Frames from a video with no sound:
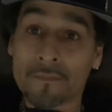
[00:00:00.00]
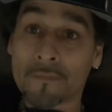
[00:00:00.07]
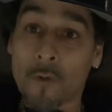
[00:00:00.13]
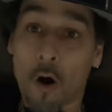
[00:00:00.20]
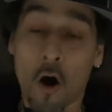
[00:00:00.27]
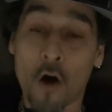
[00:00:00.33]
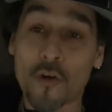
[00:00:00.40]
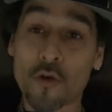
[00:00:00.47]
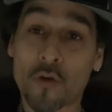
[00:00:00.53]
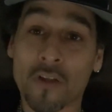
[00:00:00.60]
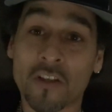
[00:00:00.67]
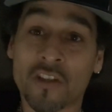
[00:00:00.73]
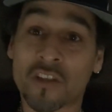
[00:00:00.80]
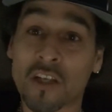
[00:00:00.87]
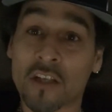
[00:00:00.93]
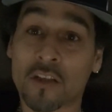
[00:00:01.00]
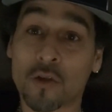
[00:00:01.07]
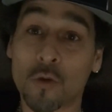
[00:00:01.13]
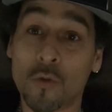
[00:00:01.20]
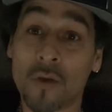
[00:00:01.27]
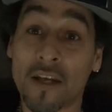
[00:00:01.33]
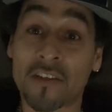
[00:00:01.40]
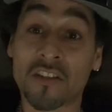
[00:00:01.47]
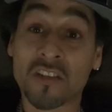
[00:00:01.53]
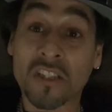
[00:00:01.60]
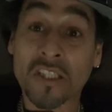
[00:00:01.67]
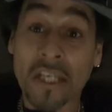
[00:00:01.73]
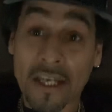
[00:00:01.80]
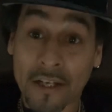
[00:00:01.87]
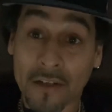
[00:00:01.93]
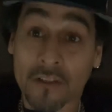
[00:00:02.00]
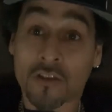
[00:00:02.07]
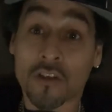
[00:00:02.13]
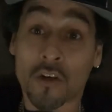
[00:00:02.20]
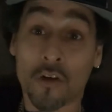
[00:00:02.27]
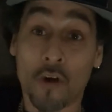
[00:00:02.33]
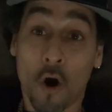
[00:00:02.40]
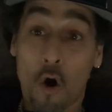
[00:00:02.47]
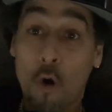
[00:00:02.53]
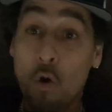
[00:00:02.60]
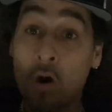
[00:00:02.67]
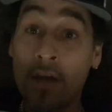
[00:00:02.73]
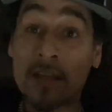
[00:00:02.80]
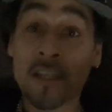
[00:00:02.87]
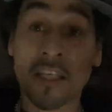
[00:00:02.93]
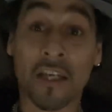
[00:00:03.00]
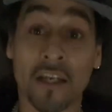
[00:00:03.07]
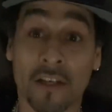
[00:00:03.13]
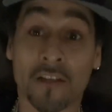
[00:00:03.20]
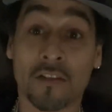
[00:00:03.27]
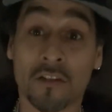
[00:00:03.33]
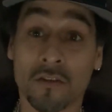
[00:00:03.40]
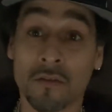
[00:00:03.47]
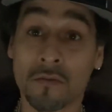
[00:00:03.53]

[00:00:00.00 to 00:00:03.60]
all you can stick to is kids. No kids.